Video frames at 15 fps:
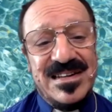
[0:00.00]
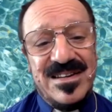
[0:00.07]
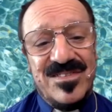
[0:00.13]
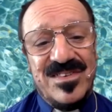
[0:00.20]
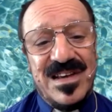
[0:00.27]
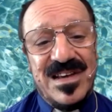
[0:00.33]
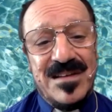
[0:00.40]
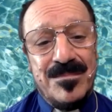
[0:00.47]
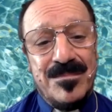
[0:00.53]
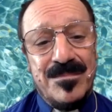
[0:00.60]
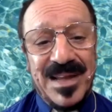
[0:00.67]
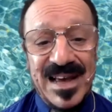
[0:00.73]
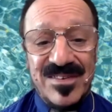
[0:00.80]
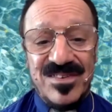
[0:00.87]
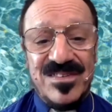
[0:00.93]
It said,
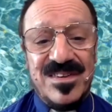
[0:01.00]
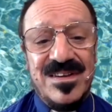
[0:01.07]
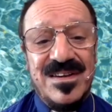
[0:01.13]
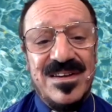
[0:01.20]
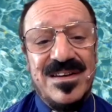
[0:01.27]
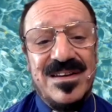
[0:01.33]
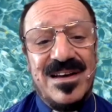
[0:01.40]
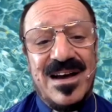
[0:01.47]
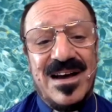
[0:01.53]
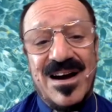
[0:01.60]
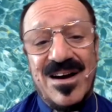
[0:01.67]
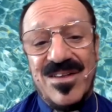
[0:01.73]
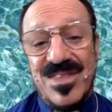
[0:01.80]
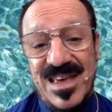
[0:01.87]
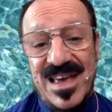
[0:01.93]
blessed
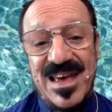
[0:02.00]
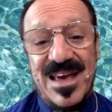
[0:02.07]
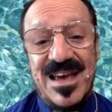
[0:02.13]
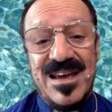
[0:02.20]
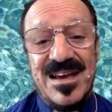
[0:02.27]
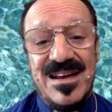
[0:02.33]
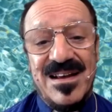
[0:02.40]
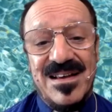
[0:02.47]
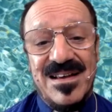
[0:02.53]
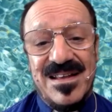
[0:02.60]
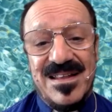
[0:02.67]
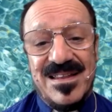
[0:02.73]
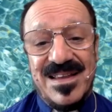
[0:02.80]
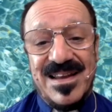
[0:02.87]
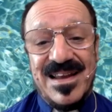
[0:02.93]
are they
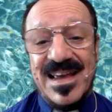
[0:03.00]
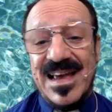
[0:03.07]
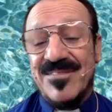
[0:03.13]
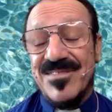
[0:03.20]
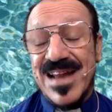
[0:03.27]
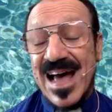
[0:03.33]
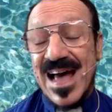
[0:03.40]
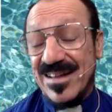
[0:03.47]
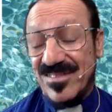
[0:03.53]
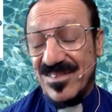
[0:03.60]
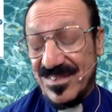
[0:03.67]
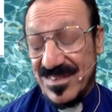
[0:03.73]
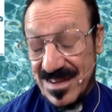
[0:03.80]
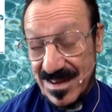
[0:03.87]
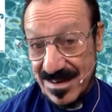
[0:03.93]
that have not
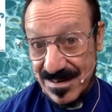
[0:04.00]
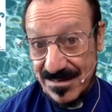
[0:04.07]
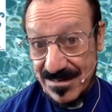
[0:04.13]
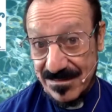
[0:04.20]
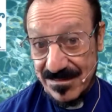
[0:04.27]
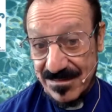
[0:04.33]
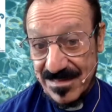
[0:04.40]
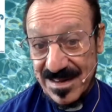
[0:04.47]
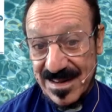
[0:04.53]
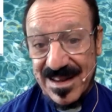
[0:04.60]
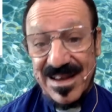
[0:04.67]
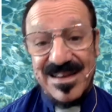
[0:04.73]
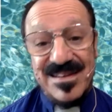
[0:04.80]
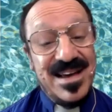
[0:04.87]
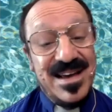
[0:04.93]
seen
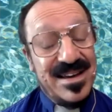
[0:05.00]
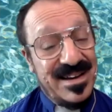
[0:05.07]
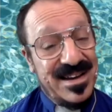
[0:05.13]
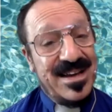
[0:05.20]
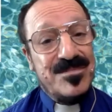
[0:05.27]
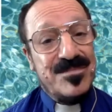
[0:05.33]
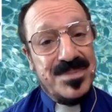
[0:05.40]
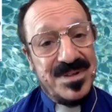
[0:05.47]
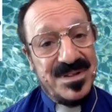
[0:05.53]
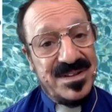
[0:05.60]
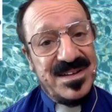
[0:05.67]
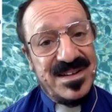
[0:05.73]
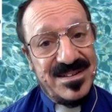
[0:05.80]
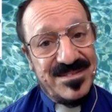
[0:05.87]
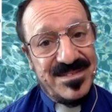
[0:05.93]
and yet have
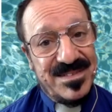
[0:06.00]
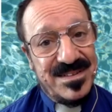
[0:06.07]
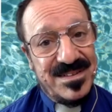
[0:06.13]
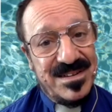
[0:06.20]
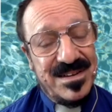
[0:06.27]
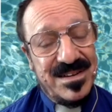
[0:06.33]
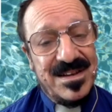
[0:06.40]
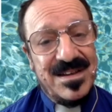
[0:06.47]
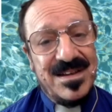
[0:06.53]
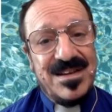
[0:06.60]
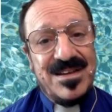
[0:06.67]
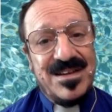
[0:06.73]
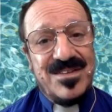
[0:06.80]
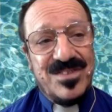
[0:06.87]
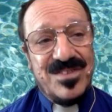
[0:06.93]
believed.
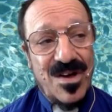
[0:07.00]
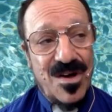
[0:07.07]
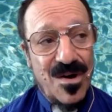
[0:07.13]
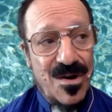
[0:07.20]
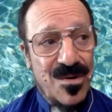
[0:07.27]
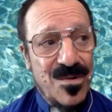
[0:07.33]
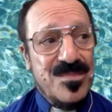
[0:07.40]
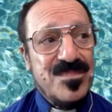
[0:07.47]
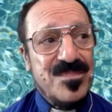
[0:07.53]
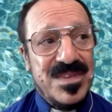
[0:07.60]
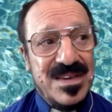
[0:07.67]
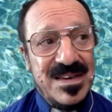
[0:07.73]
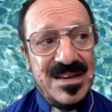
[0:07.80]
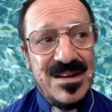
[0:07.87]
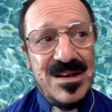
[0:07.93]
So,
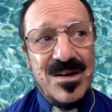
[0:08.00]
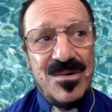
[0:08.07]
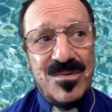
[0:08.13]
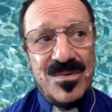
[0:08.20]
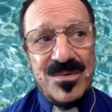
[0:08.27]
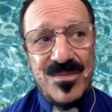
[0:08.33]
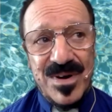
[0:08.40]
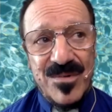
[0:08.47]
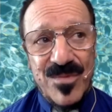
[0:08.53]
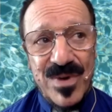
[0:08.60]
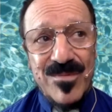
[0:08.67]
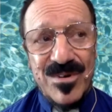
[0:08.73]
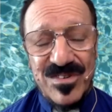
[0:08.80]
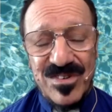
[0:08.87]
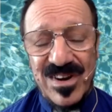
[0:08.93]
you know, we
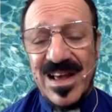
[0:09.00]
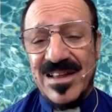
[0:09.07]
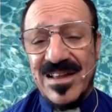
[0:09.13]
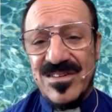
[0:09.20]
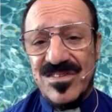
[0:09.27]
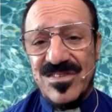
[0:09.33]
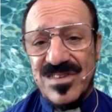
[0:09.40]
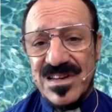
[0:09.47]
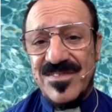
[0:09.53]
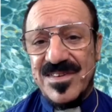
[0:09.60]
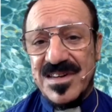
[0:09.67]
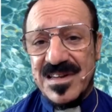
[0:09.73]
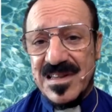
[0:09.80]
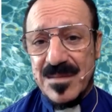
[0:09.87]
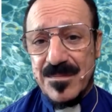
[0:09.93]
were challenged
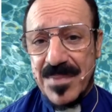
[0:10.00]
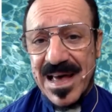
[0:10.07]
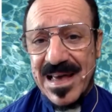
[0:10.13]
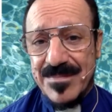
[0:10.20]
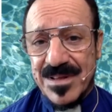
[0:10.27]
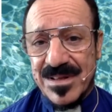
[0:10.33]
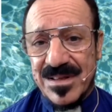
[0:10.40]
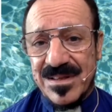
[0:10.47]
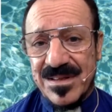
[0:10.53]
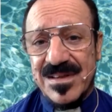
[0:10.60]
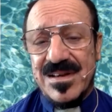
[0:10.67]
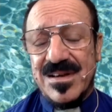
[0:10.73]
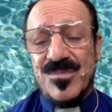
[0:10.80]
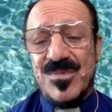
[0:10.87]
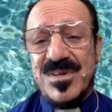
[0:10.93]
even in the Bible
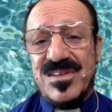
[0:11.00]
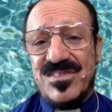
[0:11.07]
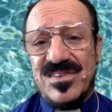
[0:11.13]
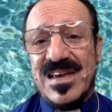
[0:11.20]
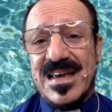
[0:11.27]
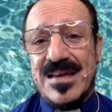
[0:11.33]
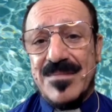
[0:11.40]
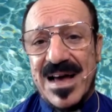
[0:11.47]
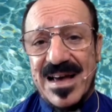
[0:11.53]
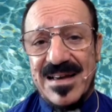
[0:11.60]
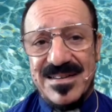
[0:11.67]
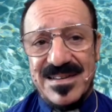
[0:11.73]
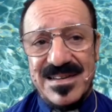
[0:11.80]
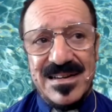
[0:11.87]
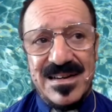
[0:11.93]
with the same
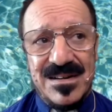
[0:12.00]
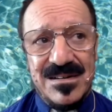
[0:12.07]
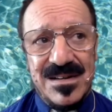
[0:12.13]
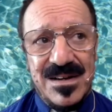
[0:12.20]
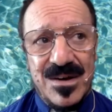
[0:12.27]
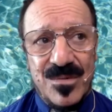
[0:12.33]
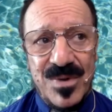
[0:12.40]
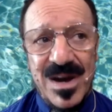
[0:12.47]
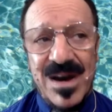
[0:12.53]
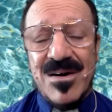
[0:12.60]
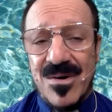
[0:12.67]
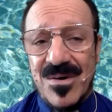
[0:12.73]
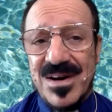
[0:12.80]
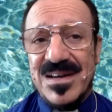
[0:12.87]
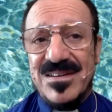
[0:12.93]
idea. We are
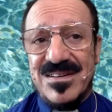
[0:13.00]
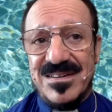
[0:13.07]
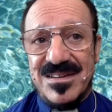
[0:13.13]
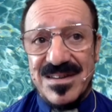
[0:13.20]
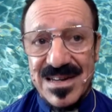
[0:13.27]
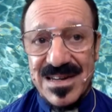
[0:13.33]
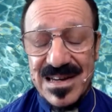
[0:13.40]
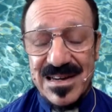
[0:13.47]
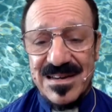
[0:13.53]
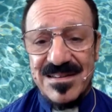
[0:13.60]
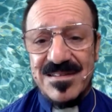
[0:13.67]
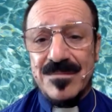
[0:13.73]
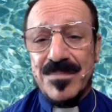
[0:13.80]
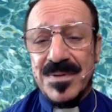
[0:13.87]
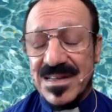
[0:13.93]
going to need
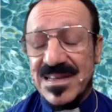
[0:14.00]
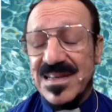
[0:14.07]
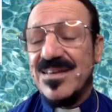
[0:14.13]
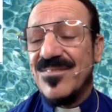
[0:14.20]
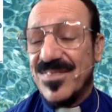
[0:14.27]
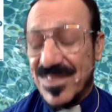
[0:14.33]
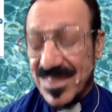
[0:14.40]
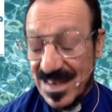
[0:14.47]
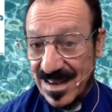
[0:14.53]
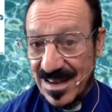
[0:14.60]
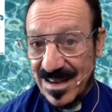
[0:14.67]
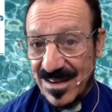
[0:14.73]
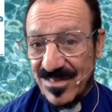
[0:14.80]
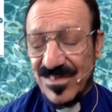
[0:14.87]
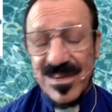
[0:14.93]
to believe
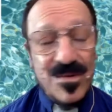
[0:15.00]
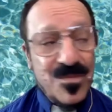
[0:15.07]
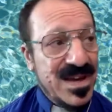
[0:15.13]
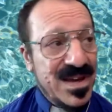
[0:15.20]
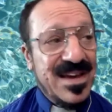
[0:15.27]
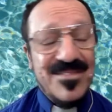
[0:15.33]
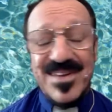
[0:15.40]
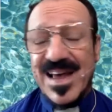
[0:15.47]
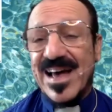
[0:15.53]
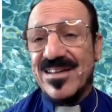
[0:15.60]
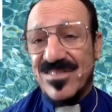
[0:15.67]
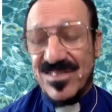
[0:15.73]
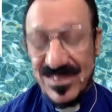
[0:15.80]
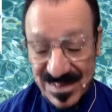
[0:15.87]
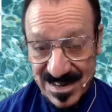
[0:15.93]
things that we have
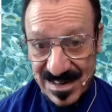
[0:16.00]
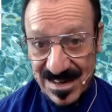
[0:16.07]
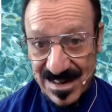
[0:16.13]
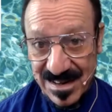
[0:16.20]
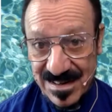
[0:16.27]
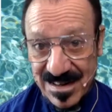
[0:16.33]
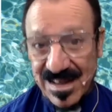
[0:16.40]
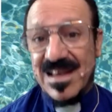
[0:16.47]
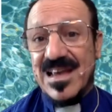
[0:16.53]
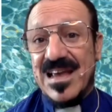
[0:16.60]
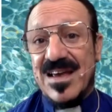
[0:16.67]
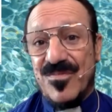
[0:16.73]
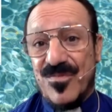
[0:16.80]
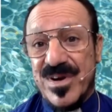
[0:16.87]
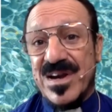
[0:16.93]
not seen
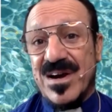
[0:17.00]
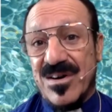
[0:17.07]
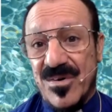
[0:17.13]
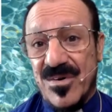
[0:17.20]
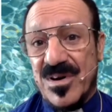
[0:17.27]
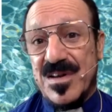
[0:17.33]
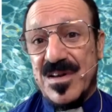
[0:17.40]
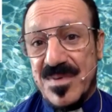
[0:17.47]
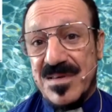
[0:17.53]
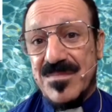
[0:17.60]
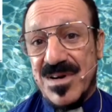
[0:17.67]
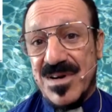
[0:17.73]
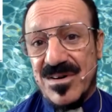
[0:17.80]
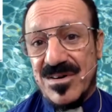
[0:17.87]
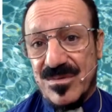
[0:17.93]
if we are going to be
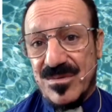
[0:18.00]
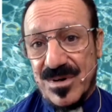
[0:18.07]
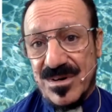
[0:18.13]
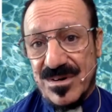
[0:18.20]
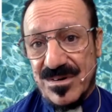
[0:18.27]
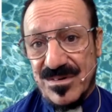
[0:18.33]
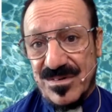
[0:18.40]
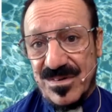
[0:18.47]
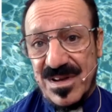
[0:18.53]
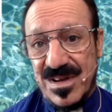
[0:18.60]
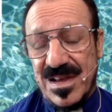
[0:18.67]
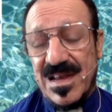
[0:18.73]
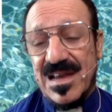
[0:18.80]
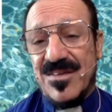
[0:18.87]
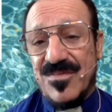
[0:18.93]
miracle workers.
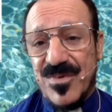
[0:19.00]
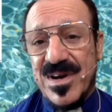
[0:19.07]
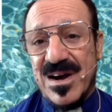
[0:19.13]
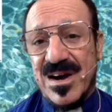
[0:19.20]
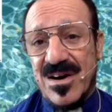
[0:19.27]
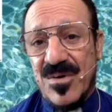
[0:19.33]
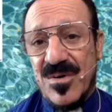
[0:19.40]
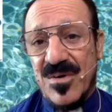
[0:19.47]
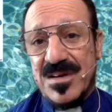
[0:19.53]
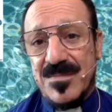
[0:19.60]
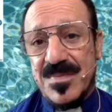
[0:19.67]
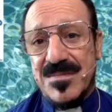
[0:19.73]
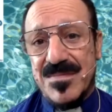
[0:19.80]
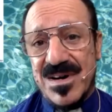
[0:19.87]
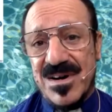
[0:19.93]
If we are going to
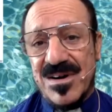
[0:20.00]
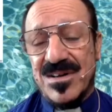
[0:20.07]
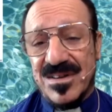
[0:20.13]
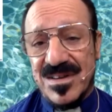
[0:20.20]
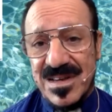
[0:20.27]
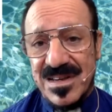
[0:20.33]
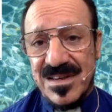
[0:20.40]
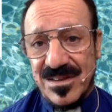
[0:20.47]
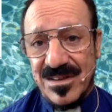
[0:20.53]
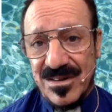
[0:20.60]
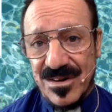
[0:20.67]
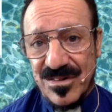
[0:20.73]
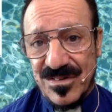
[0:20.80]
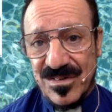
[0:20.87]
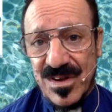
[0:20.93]
be miracle
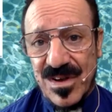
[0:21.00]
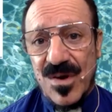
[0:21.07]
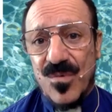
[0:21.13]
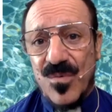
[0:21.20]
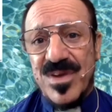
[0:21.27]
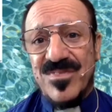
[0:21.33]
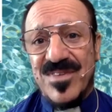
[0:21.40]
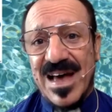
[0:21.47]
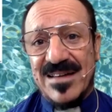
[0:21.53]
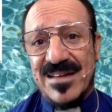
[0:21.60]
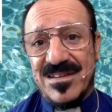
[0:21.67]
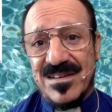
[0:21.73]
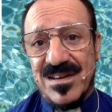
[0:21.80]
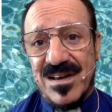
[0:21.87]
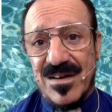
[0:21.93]
healers, we've got
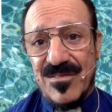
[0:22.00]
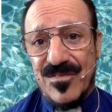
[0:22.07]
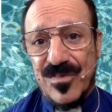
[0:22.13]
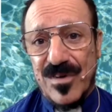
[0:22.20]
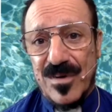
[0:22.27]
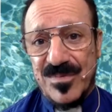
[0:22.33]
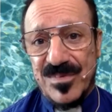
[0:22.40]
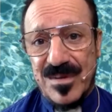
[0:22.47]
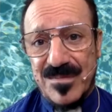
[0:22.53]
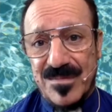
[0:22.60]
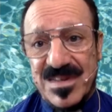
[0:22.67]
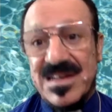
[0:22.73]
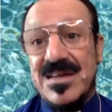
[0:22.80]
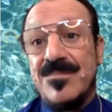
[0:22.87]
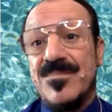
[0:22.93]
to come from some
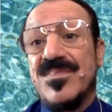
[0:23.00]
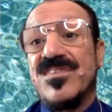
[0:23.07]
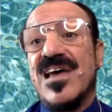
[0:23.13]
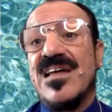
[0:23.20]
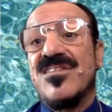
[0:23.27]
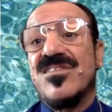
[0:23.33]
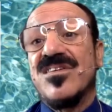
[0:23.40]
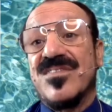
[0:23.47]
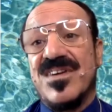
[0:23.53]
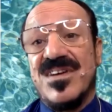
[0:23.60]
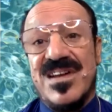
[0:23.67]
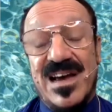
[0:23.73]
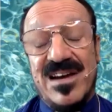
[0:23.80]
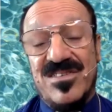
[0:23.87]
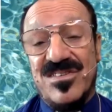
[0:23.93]
deep sense of
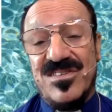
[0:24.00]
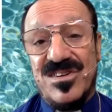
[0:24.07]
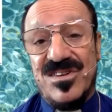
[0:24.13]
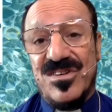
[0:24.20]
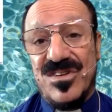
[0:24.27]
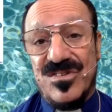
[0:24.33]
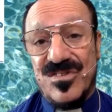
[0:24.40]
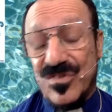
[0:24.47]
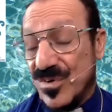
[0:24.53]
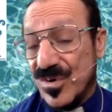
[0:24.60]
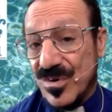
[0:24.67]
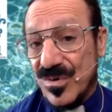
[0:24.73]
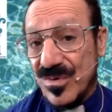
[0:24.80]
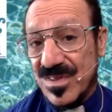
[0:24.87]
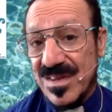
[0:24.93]
connection to the
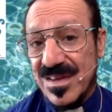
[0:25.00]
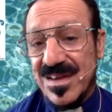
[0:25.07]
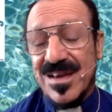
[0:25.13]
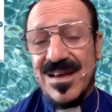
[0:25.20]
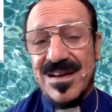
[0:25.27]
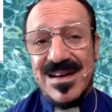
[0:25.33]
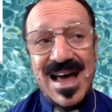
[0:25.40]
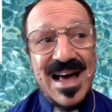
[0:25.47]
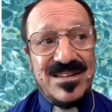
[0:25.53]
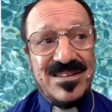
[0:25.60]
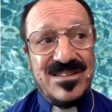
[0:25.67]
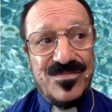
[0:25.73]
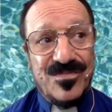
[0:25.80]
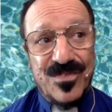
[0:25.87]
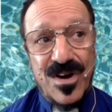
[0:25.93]
truth, not
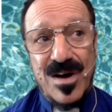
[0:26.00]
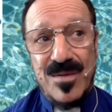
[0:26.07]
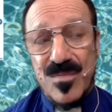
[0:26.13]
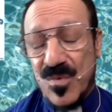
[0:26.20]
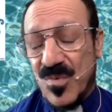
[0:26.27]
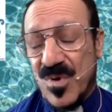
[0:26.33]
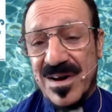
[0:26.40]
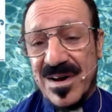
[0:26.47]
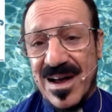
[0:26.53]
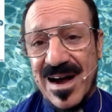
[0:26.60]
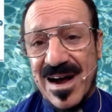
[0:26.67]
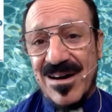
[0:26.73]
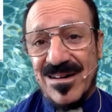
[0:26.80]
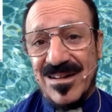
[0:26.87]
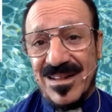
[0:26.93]
from what
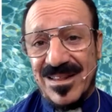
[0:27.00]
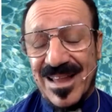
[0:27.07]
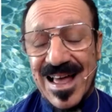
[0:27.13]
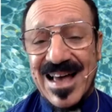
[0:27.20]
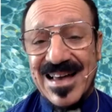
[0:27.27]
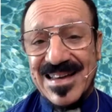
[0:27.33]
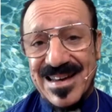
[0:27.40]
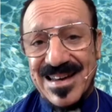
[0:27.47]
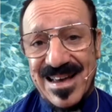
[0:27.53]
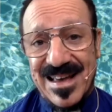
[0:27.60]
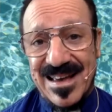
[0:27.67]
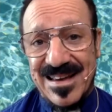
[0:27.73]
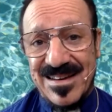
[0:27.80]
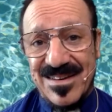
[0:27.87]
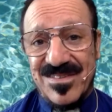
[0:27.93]
our lying
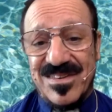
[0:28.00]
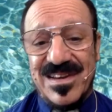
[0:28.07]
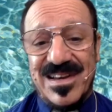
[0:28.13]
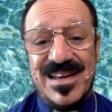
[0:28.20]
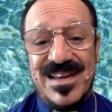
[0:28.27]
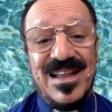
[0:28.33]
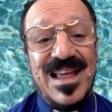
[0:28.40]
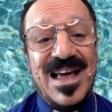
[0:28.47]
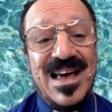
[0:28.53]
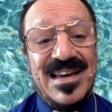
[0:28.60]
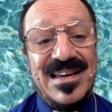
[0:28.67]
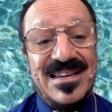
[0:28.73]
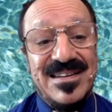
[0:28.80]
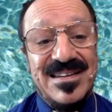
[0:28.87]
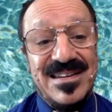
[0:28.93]
eyes and
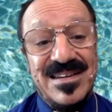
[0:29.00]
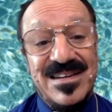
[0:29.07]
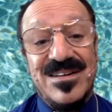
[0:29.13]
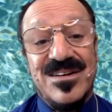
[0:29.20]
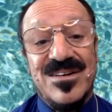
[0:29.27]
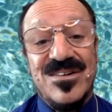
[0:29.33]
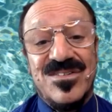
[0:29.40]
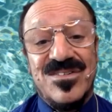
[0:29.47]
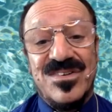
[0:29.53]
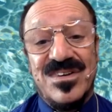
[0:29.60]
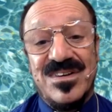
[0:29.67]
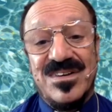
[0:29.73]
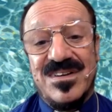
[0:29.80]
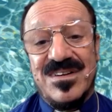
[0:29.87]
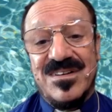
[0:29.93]
lying ears
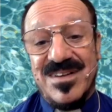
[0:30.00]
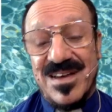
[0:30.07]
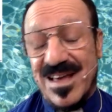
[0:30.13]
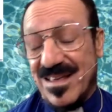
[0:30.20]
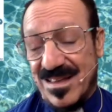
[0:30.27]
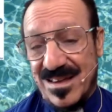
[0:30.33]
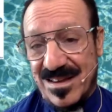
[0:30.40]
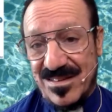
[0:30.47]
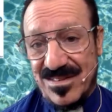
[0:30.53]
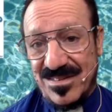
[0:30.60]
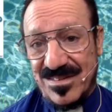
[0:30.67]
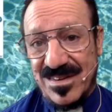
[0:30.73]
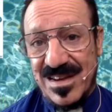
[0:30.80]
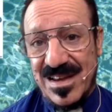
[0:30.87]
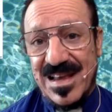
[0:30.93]
tell us.